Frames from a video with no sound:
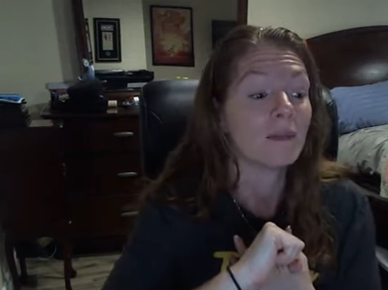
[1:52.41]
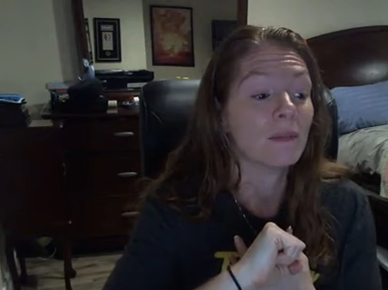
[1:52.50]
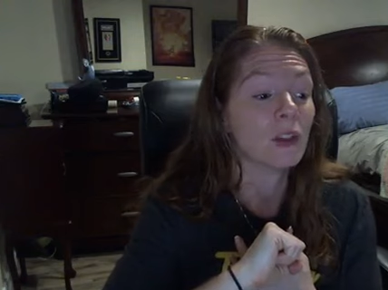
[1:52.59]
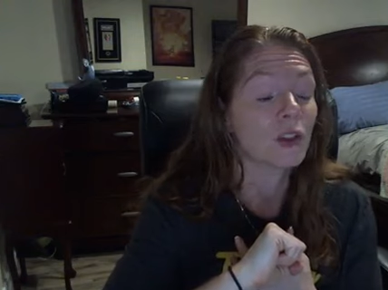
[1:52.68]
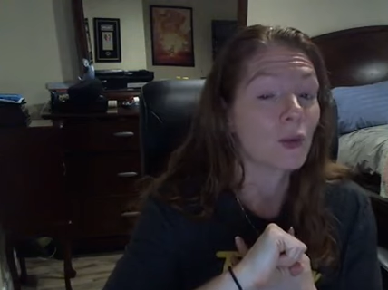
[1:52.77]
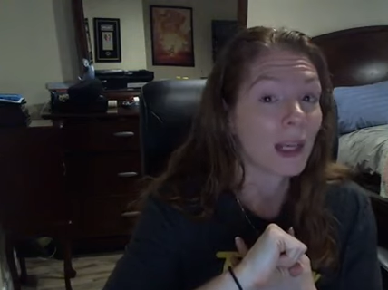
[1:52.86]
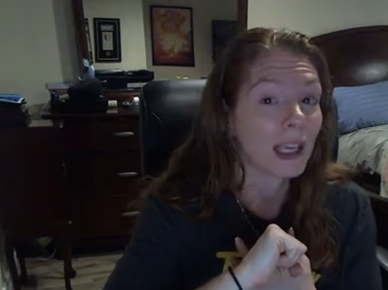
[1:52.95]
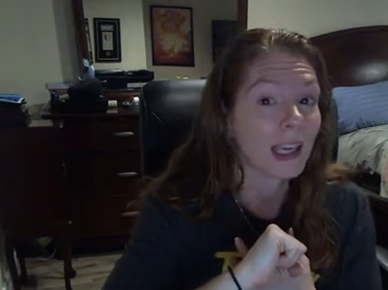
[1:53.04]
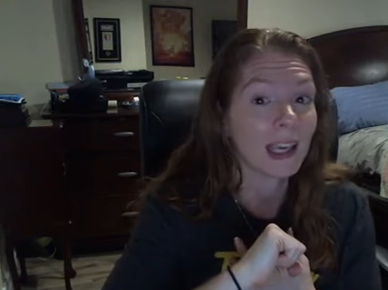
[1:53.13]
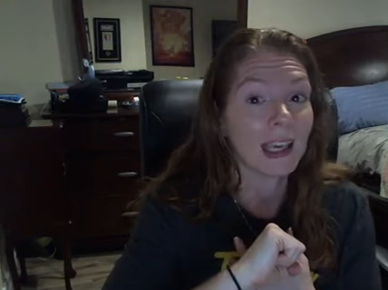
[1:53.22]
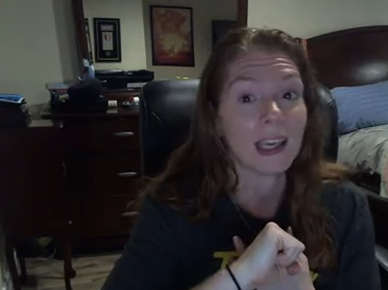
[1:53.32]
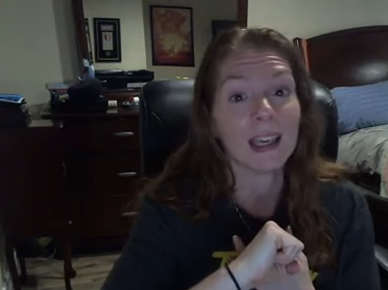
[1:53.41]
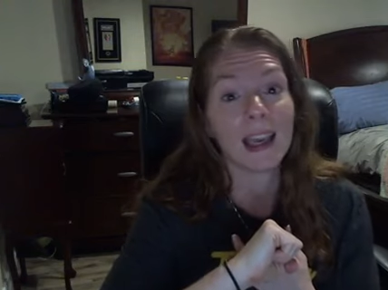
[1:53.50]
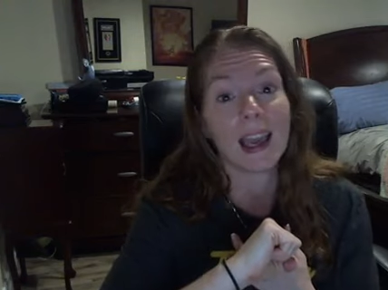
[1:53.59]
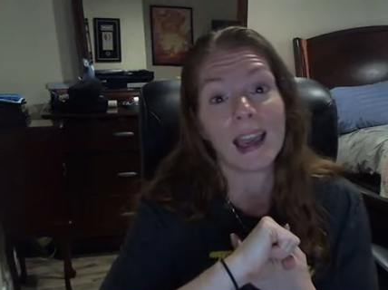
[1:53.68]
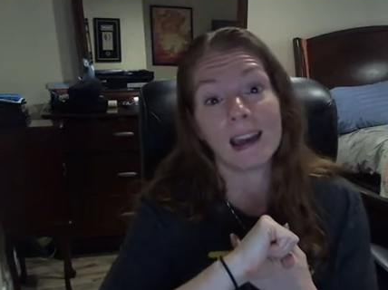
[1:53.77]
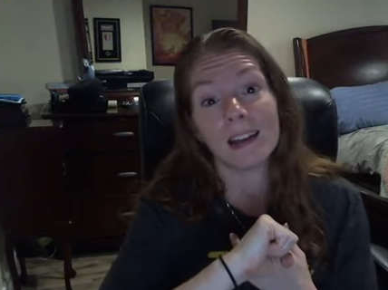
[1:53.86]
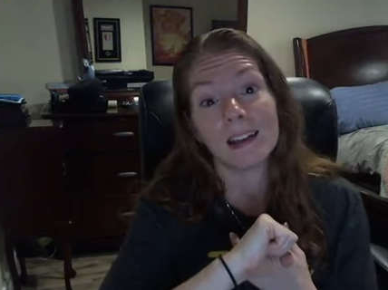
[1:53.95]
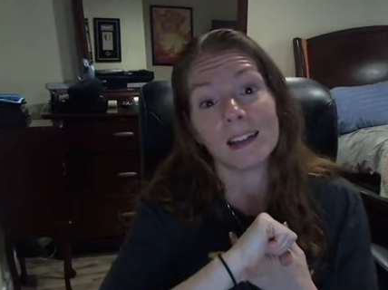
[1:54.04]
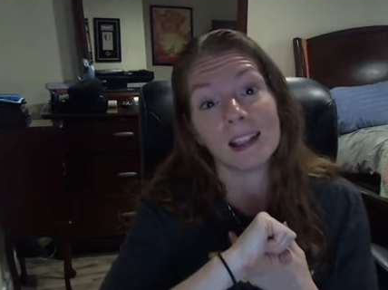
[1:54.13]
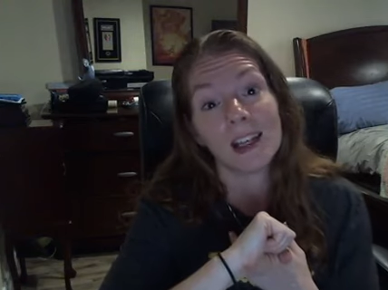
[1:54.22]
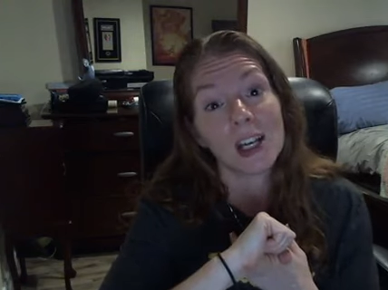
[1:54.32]
drinking
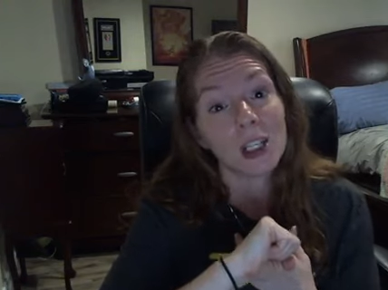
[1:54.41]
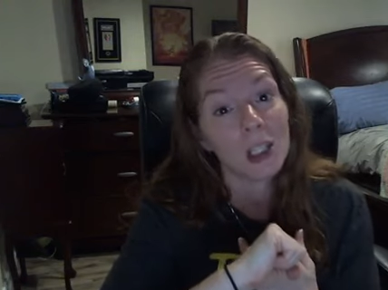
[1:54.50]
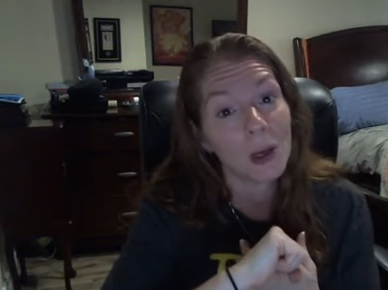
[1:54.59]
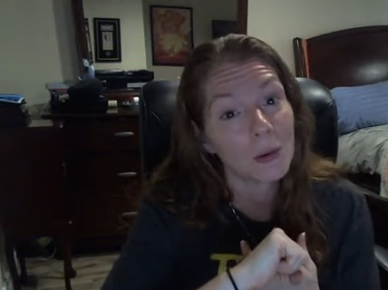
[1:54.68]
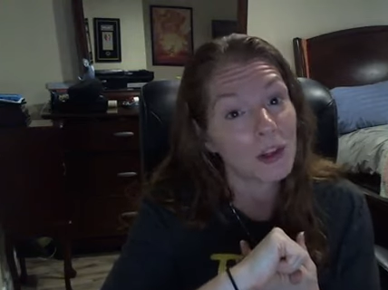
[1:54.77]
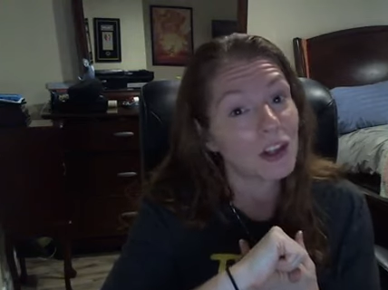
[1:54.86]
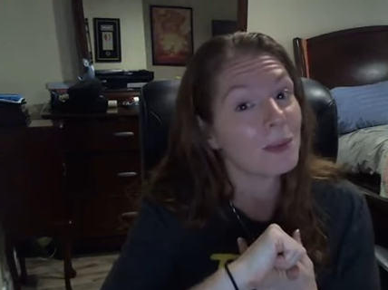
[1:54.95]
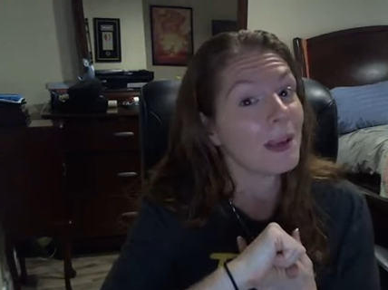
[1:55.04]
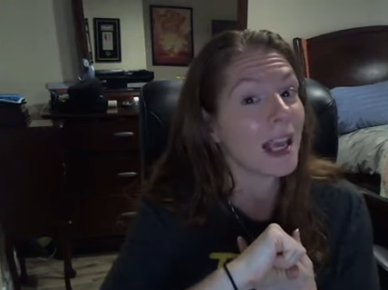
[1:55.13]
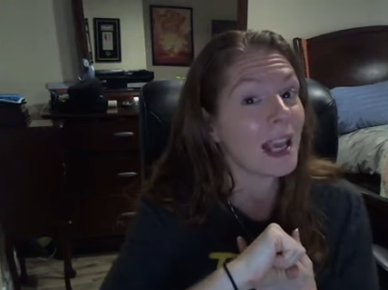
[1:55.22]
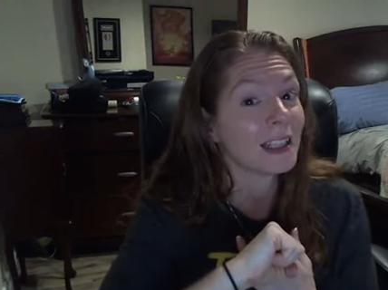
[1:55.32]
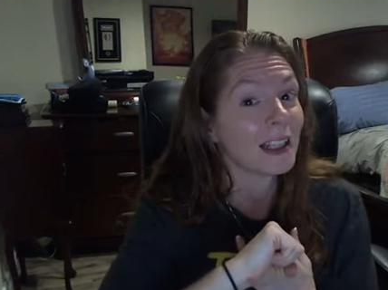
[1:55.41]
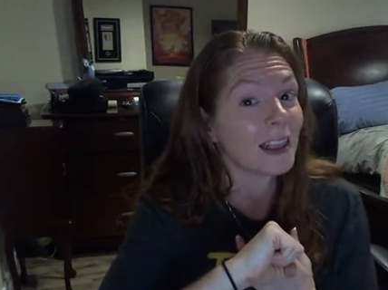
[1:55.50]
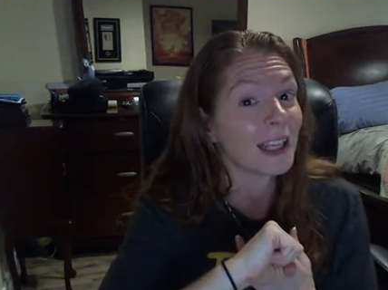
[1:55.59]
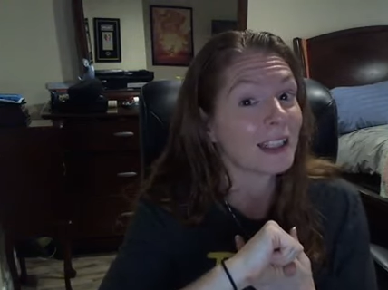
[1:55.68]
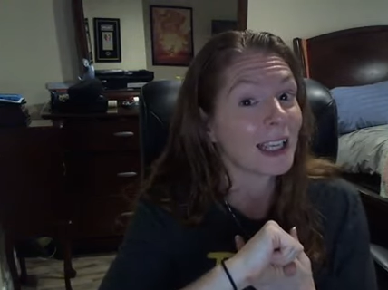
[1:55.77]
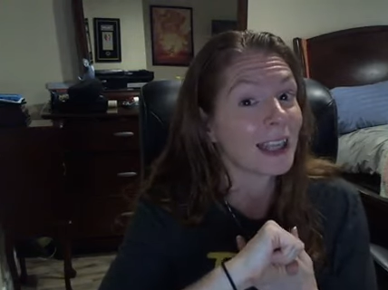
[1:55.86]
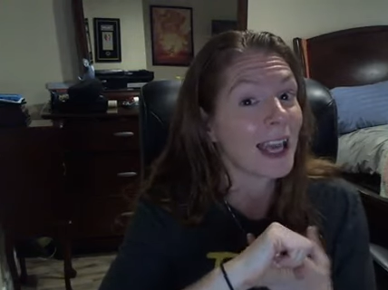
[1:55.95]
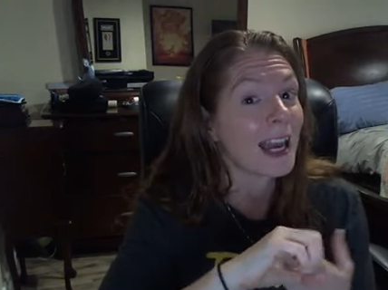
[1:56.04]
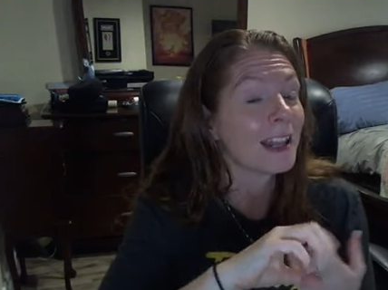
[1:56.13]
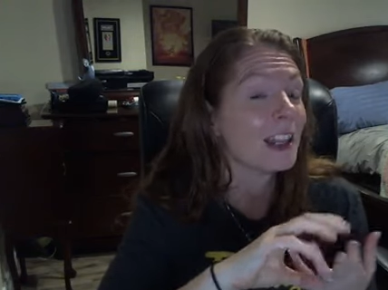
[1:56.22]
and lower GPAs and things like that.